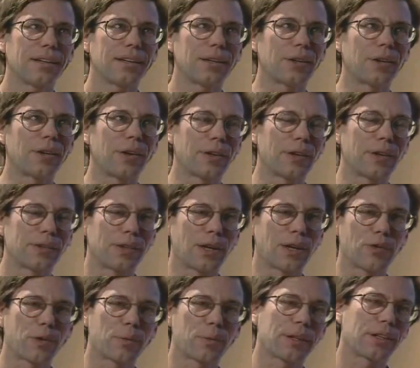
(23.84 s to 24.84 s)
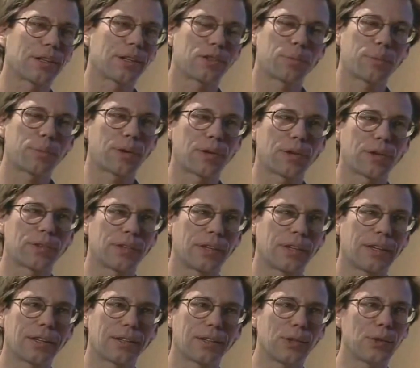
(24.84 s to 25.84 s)
you know, all these government
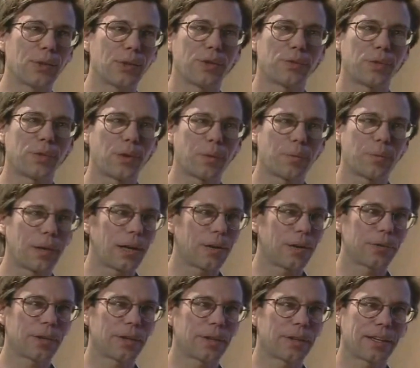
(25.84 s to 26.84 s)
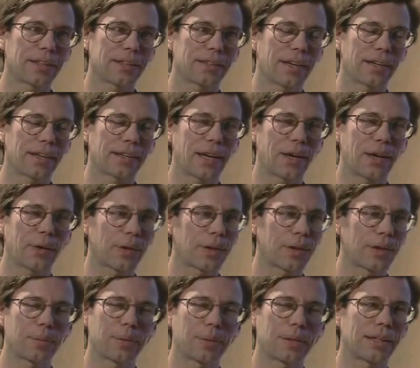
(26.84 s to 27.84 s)
conspiracy and UFO buffs and things like that were
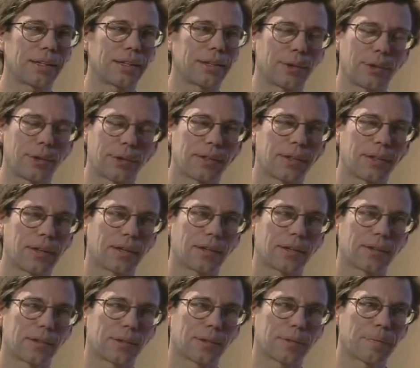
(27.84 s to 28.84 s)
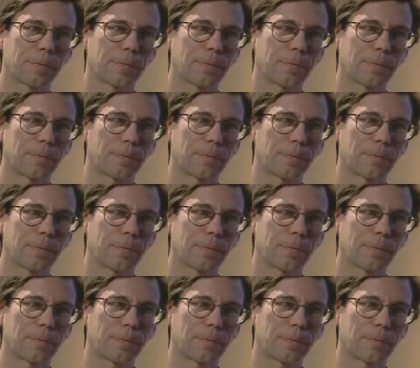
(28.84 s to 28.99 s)
complete lunatics.